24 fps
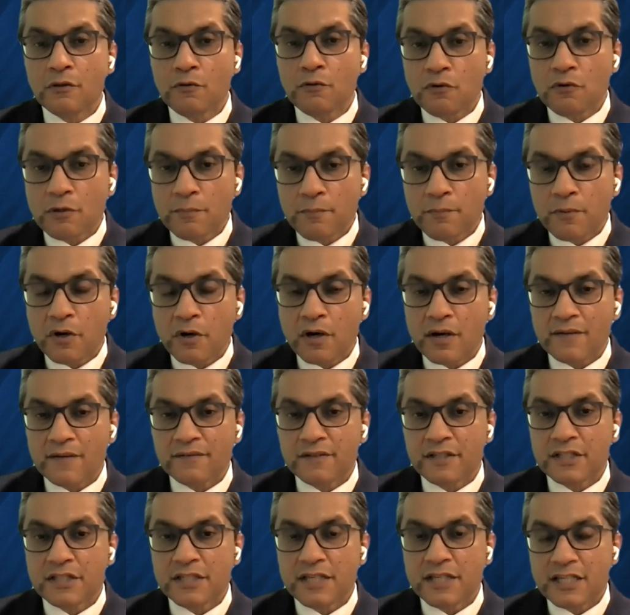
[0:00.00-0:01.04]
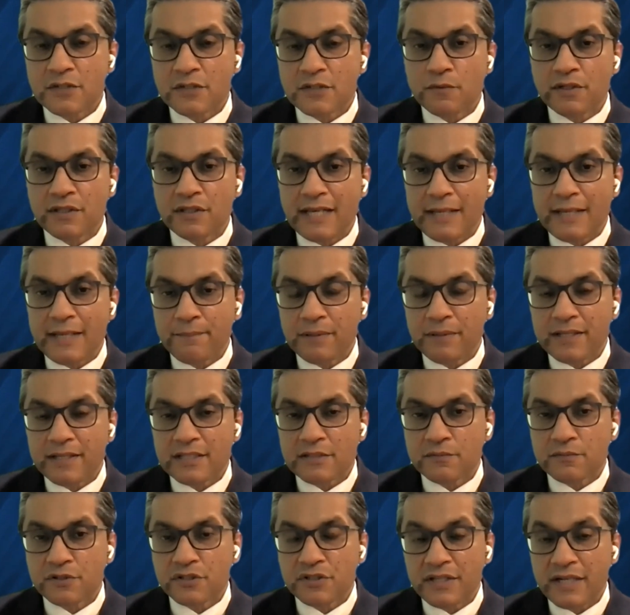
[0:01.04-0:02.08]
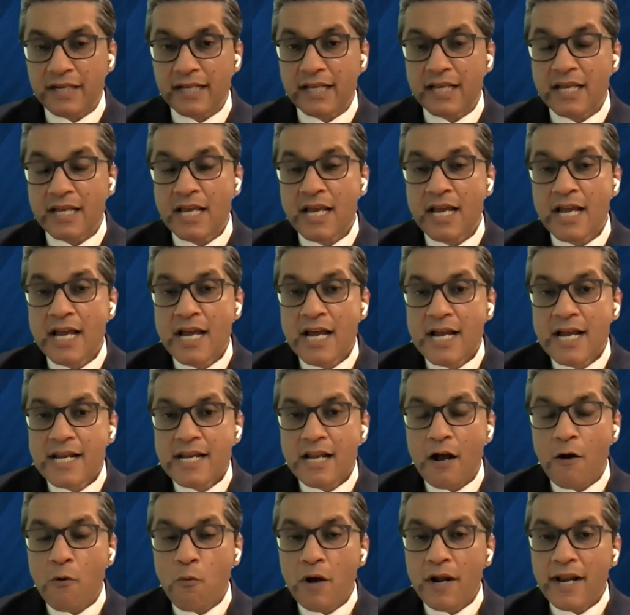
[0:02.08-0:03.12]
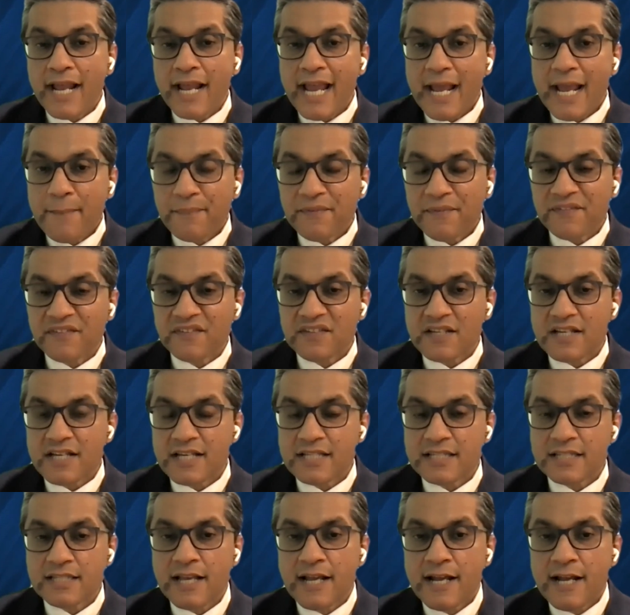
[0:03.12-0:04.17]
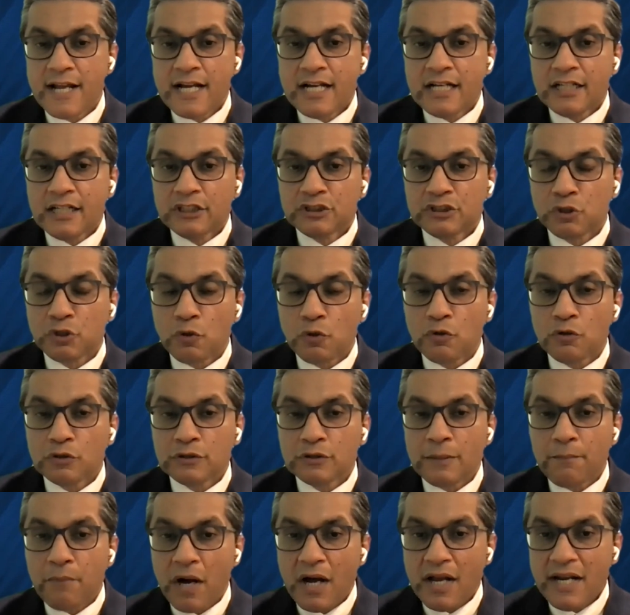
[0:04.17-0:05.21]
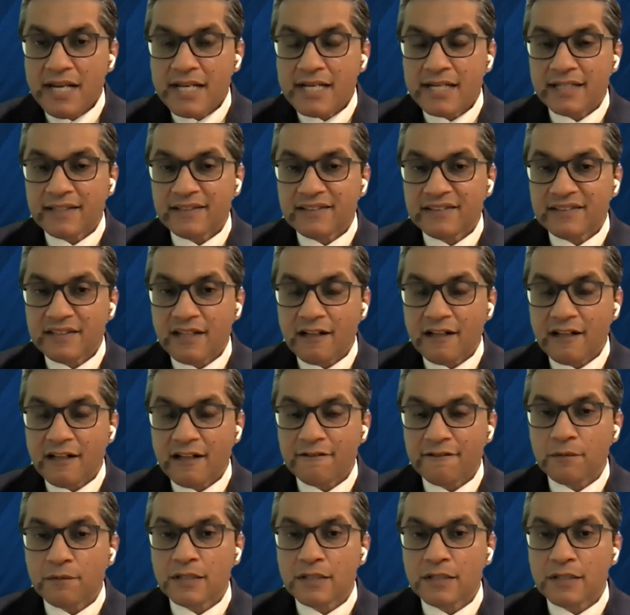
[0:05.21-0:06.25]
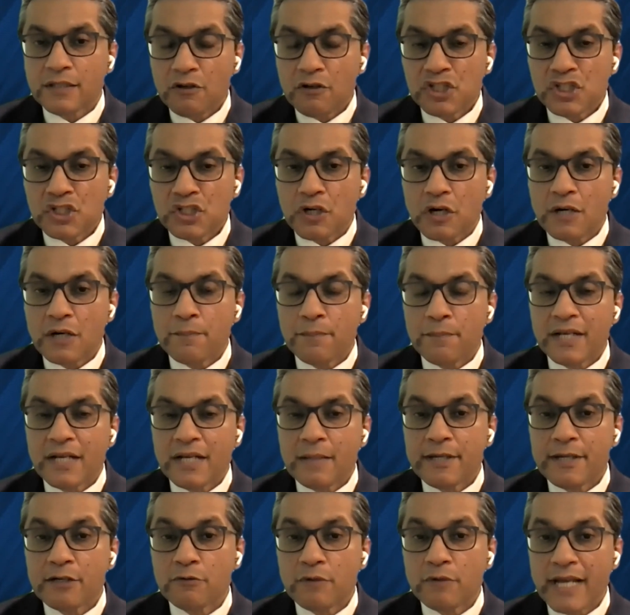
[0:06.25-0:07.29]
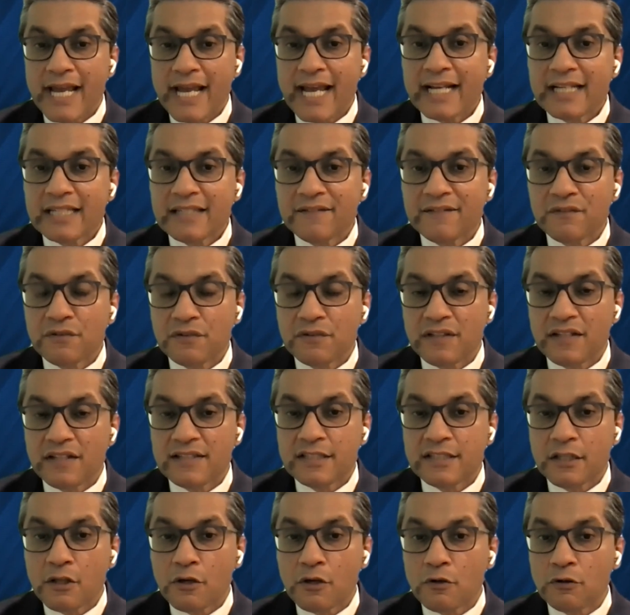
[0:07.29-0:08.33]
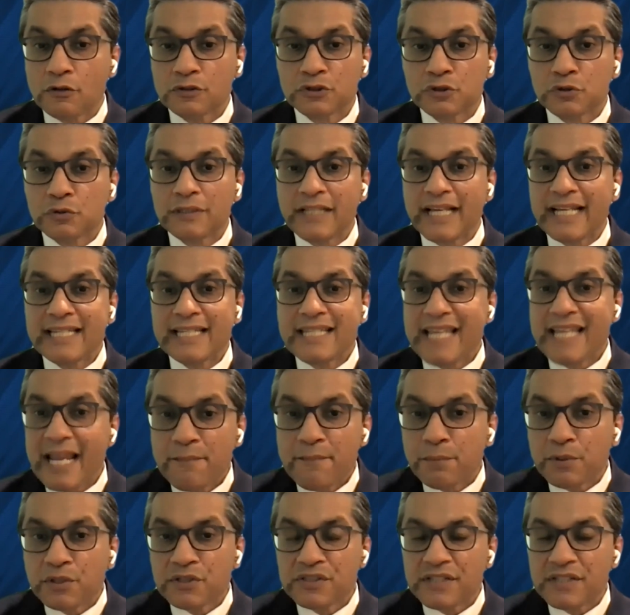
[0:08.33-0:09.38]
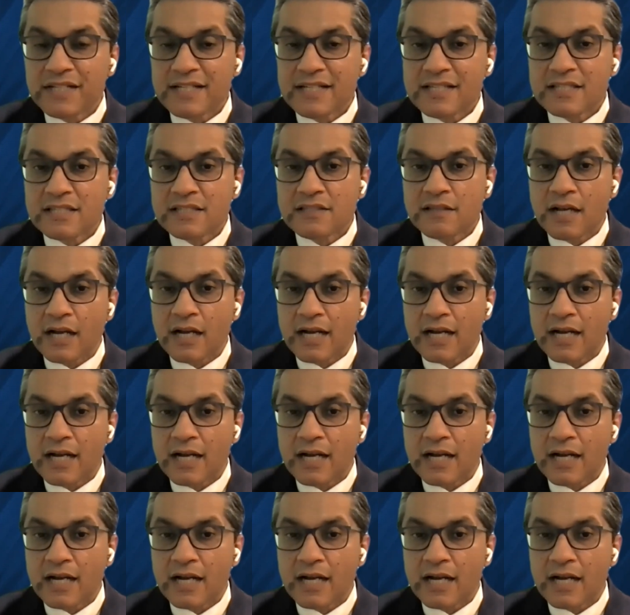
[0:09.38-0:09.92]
the lower part of the chest where the implants were sitting. Now, what happens is, so the body in itself will now start becoming reactive to that silicone. So that 10%